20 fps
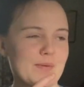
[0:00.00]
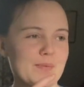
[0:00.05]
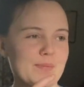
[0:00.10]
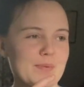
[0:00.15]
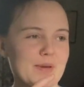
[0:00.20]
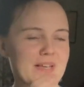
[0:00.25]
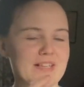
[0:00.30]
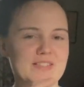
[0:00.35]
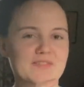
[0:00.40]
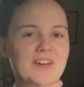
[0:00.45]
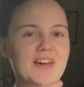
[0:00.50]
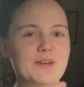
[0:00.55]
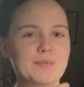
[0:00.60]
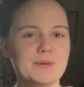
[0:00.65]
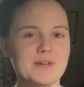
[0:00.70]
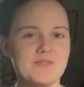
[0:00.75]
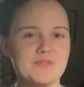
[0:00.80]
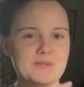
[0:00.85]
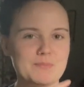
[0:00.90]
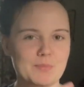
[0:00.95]
because I've had a
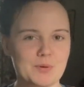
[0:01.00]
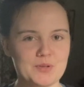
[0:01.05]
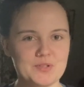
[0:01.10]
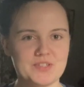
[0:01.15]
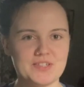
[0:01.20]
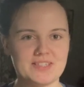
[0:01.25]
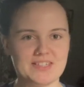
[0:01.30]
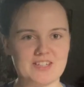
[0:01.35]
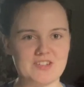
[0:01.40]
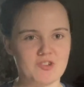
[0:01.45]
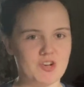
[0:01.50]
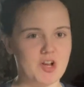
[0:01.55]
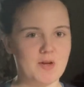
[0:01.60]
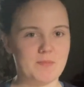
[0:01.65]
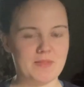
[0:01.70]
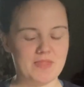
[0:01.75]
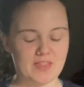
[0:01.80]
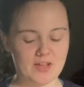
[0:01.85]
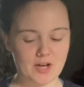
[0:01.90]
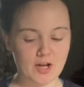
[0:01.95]
bit of imposter syndrome
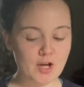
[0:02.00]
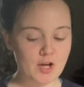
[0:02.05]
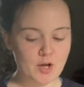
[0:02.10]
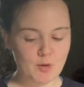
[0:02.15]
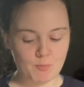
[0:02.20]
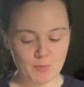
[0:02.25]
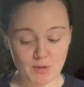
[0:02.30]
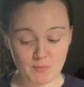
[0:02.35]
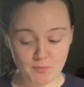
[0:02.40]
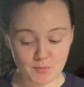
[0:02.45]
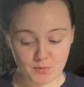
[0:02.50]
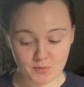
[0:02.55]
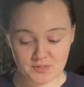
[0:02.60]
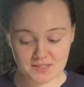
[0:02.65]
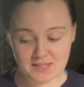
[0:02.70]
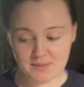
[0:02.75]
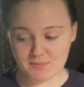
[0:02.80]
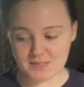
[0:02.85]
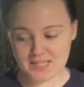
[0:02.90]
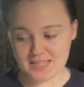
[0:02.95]
in that people
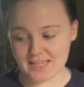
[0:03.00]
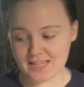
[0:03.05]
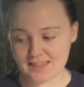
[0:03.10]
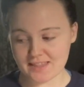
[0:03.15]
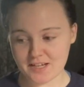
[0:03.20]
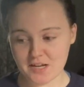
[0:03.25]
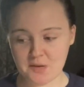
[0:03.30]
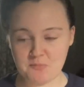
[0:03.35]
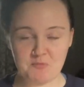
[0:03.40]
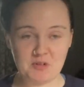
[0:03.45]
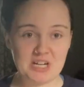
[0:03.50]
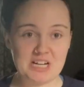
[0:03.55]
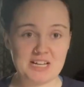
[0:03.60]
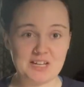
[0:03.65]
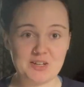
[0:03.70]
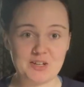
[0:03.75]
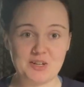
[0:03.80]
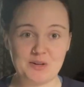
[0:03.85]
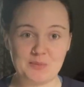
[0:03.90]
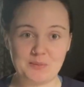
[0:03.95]
seem to think that I'm really
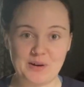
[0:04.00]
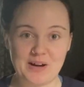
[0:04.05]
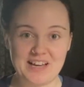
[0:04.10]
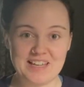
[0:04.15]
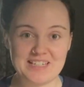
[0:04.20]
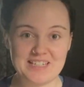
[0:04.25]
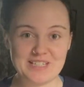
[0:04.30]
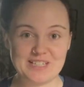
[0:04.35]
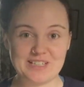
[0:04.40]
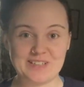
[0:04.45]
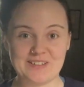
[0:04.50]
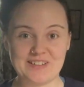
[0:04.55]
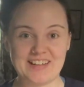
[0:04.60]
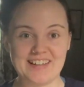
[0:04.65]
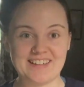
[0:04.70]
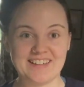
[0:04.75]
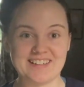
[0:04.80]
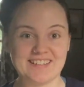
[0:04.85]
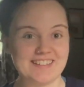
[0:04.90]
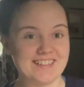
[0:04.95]
good at what I do,
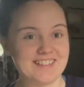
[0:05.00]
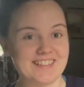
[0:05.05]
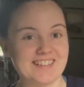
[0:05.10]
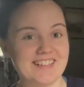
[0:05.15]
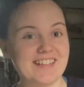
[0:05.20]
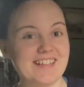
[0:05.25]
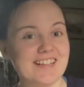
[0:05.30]
and